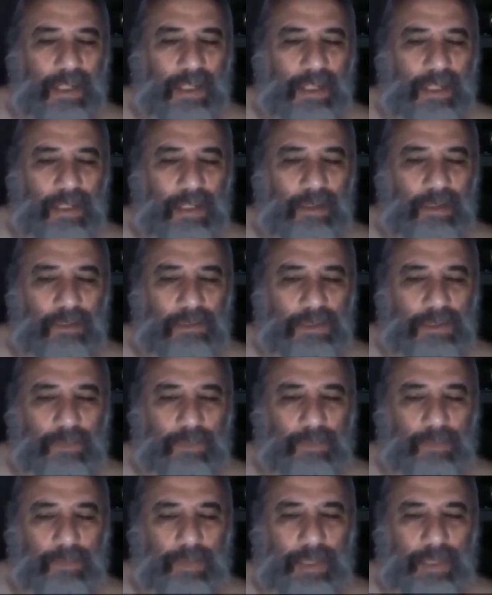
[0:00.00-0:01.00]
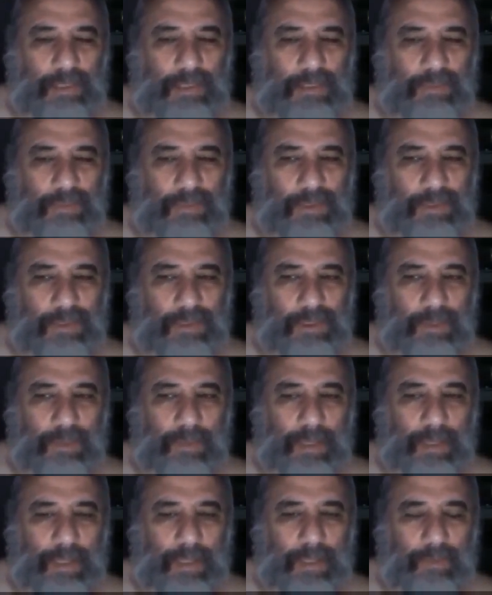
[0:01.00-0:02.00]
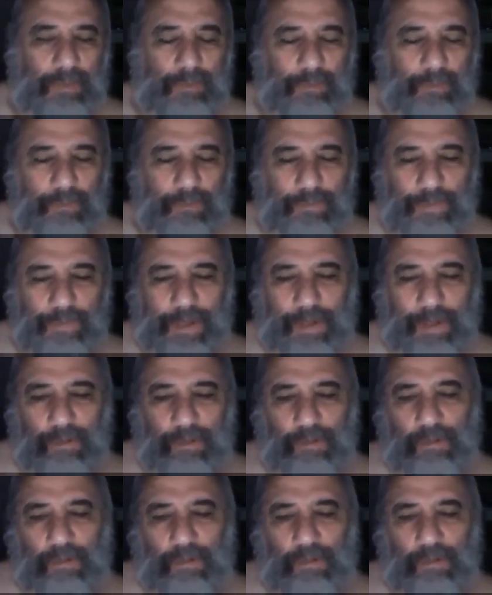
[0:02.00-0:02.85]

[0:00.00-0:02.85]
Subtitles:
It was a police officer, Jimmy Fennell,